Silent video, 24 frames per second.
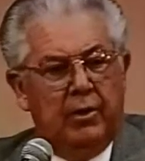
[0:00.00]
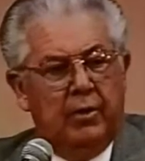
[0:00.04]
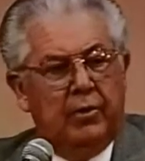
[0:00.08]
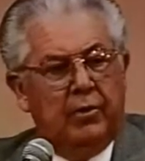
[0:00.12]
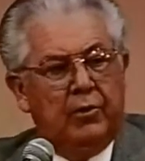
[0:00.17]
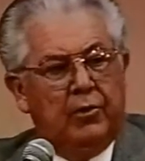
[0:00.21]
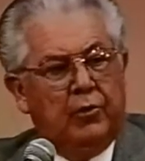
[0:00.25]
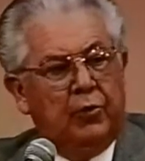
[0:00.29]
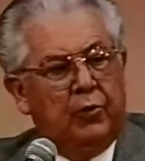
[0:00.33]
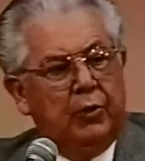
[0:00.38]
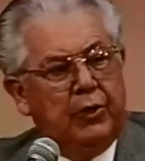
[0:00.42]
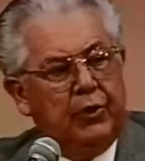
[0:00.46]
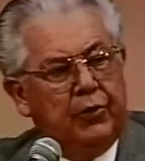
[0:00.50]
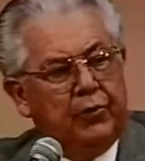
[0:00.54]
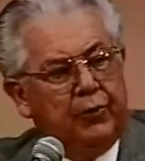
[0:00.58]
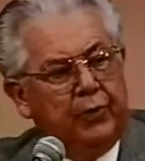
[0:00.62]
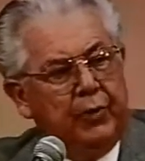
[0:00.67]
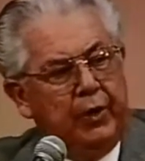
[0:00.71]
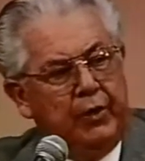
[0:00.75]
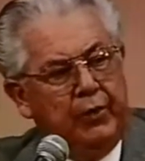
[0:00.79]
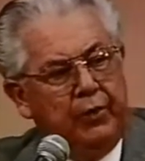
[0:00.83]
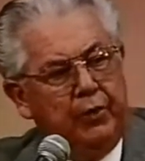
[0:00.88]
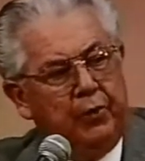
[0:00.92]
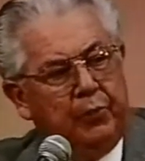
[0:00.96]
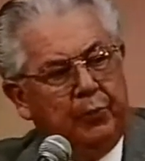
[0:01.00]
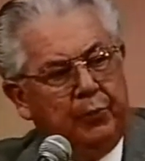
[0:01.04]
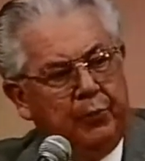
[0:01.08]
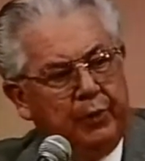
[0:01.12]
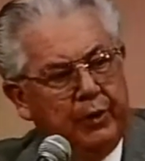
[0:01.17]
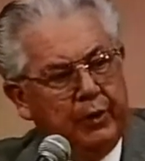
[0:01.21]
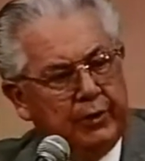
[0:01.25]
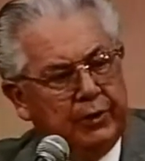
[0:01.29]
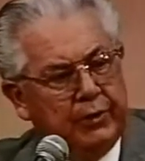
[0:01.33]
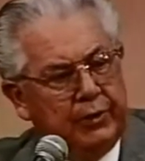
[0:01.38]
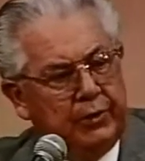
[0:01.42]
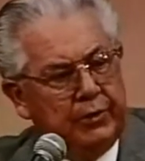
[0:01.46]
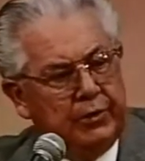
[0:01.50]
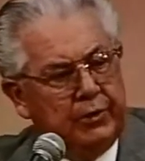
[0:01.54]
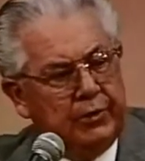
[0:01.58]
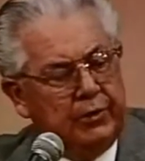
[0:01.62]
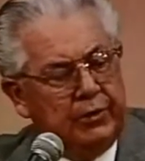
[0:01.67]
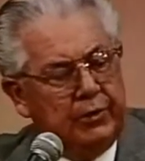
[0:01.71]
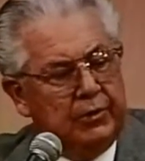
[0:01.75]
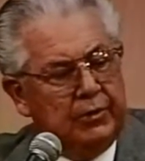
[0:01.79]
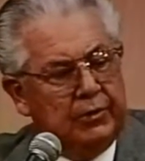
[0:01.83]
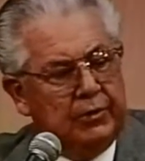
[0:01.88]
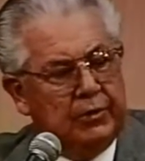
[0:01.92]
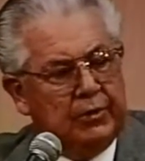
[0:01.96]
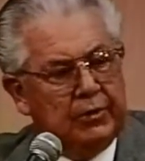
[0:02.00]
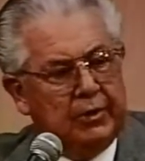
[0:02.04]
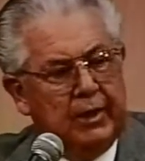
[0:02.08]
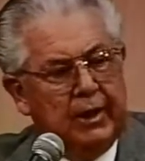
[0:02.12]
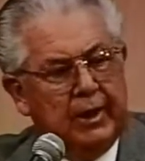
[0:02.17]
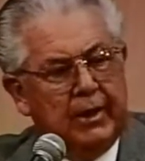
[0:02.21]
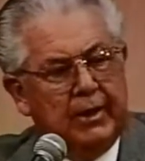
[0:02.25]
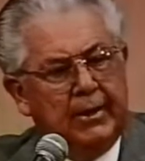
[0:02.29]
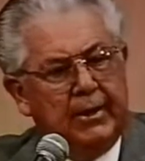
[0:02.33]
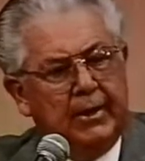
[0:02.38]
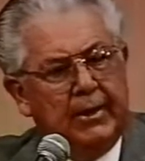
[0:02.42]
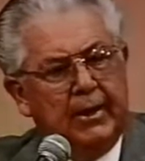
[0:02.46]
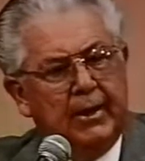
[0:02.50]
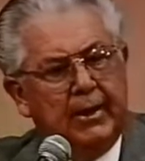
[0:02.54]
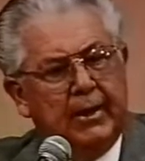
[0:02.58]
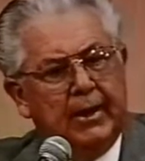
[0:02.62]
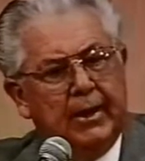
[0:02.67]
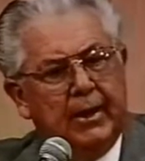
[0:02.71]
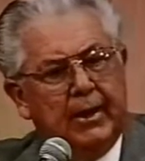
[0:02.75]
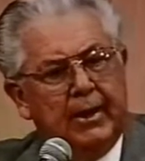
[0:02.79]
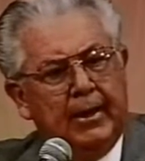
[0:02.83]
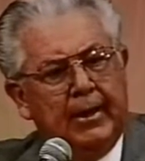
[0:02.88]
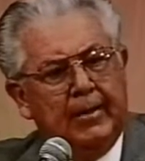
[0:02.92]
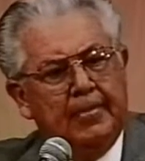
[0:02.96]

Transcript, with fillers: 23 new prisons since 1990